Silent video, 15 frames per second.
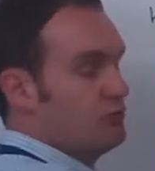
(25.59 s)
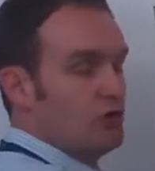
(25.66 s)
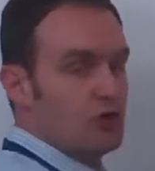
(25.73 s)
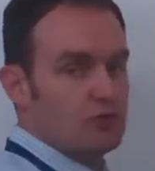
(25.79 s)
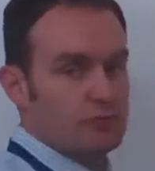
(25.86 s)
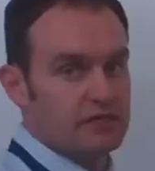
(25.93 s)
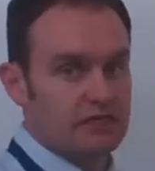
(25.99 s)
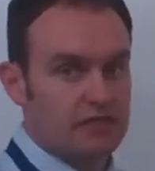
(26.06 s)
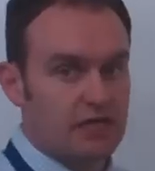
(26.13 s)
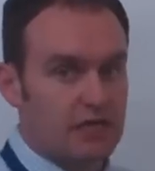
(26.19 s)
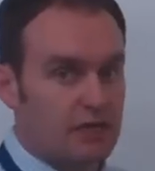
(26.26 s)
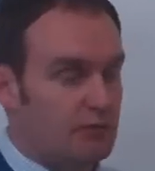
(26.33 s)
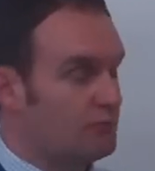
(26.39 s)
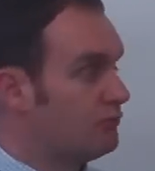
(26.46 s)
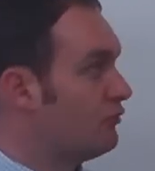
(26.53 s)
the bromine
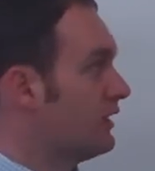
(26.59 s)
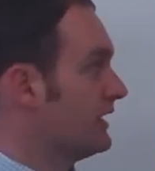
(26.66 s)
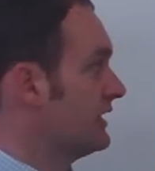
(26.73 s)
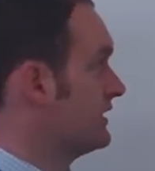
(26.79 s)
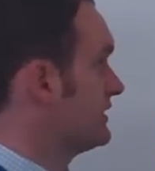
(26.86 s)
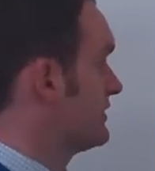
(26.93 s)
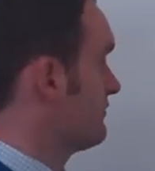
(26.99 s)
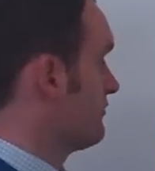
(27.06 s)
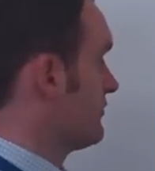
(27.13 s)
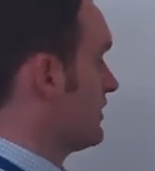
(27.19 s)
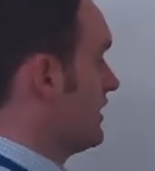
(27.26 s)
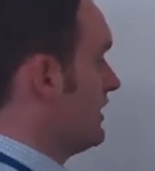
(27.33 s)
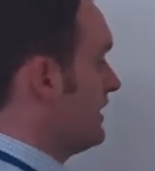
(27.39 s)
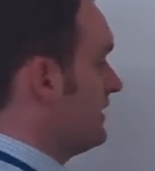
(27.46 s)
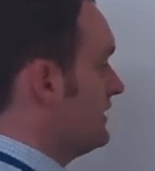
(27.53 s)
breaks.
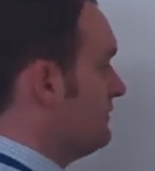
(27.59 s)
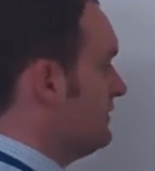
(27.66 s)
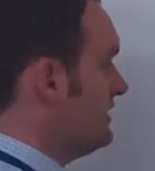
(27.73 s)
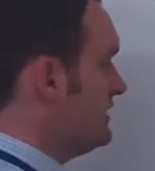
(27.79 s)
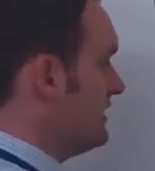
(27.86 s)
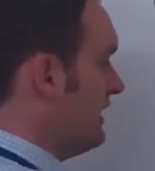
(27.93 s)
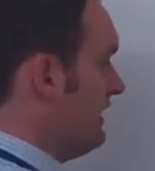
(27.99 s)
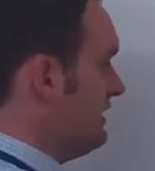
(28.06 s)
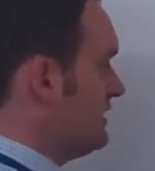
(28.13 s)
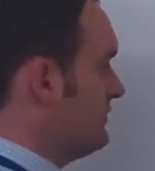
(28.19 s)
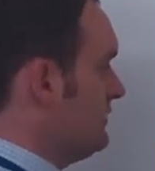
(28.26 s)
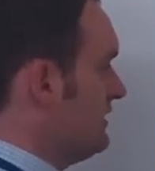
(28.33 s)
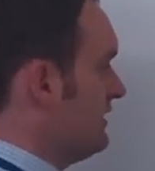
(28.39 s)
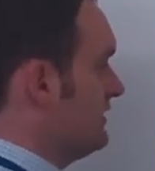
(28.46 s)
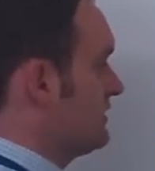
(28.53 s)
The
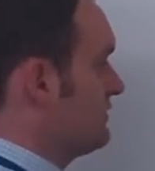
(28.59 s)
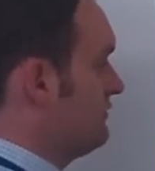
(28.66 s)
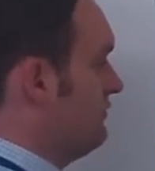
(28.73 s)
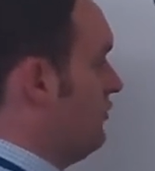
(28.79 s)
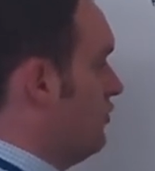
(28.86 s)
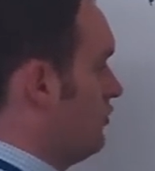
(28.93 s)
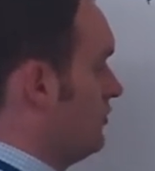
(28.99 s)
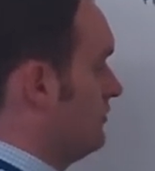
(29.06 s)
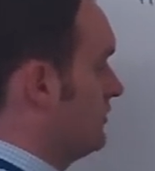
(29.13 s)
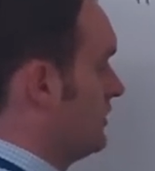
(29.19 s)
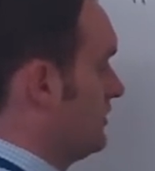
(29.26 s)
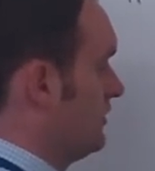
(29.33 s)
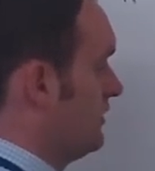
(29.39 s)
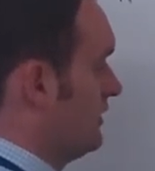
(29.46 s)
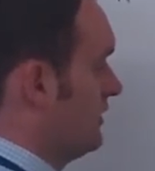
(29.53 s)
intermediate that's formed